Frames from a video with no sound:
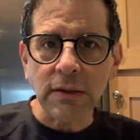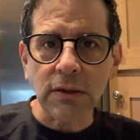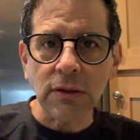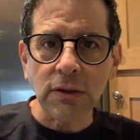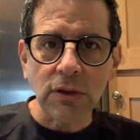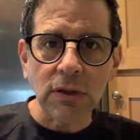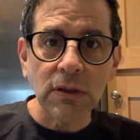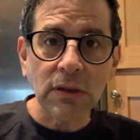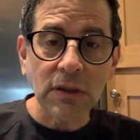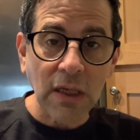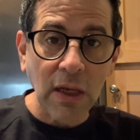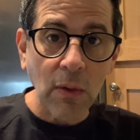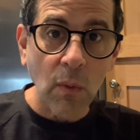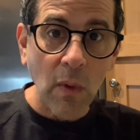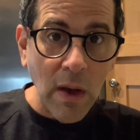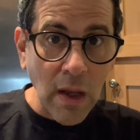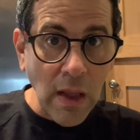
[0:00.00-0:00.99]
And she'd say,
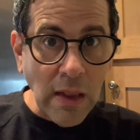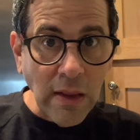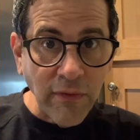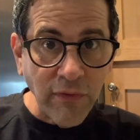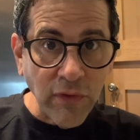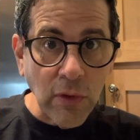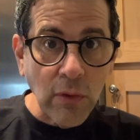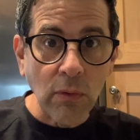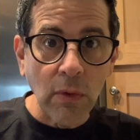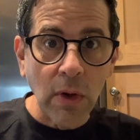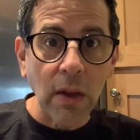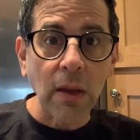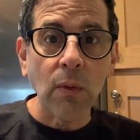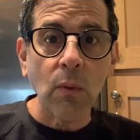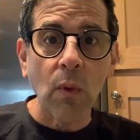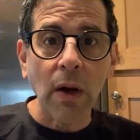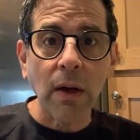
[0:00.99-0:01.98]
well, if you really
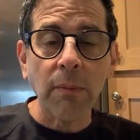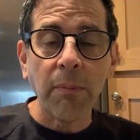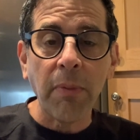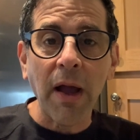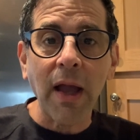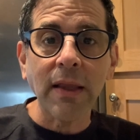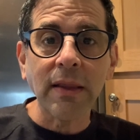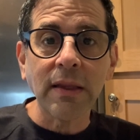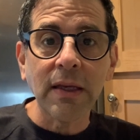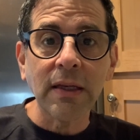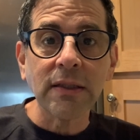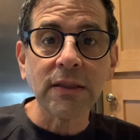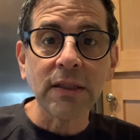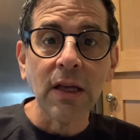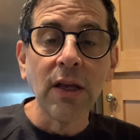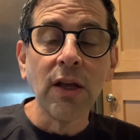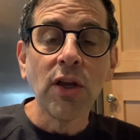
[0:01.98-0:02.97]
want to buy
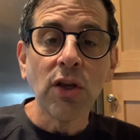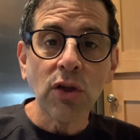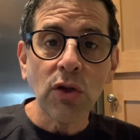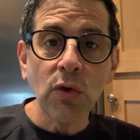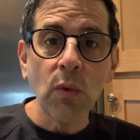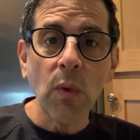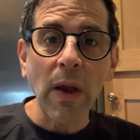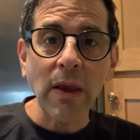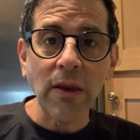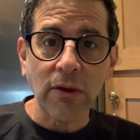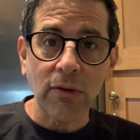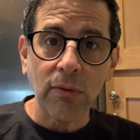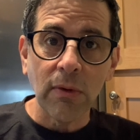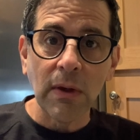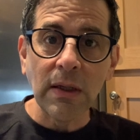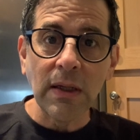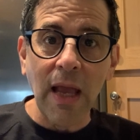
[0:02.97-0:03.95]
this, you wait
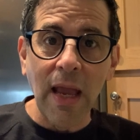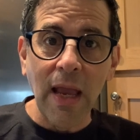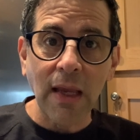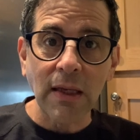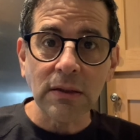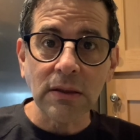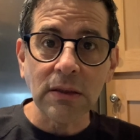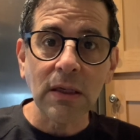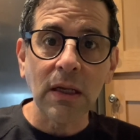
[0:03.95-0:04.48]
three days.